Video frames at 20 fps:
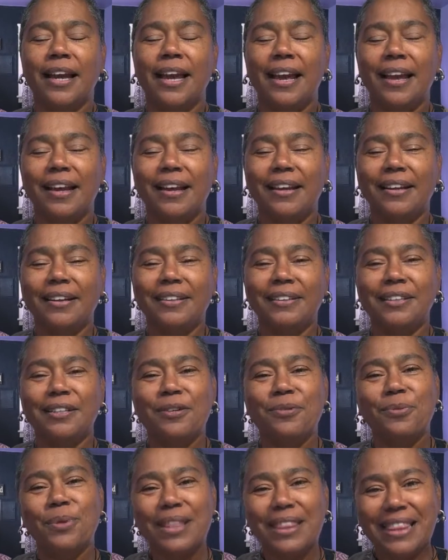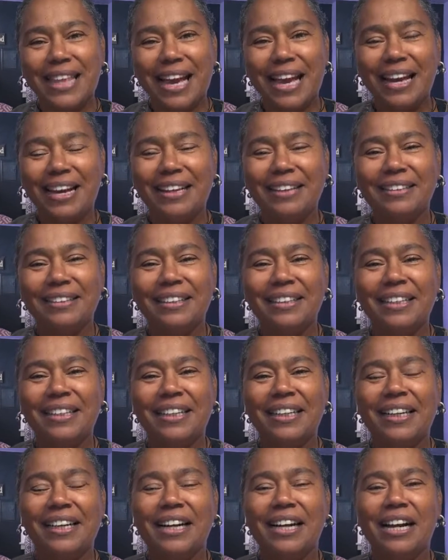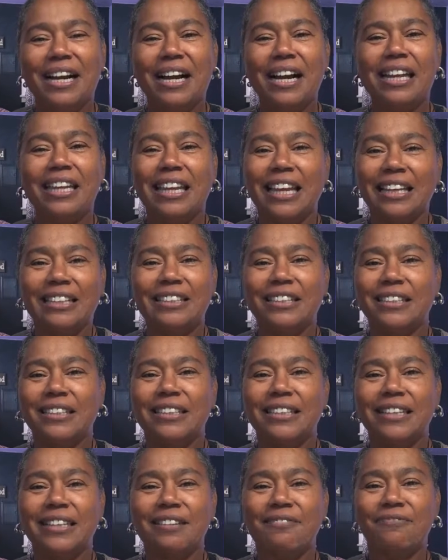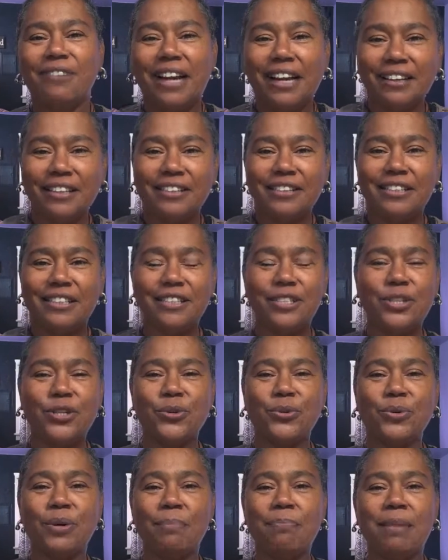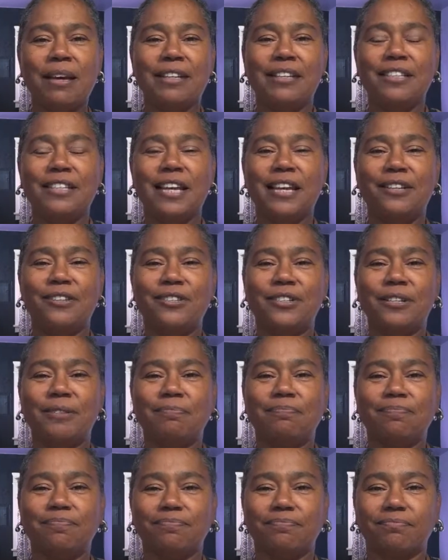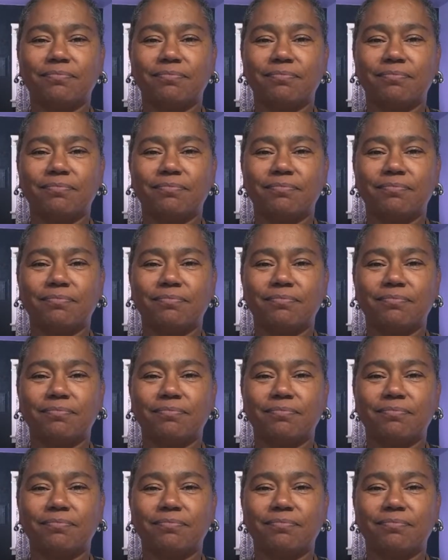And with that, I'd like to invite us into a meditation.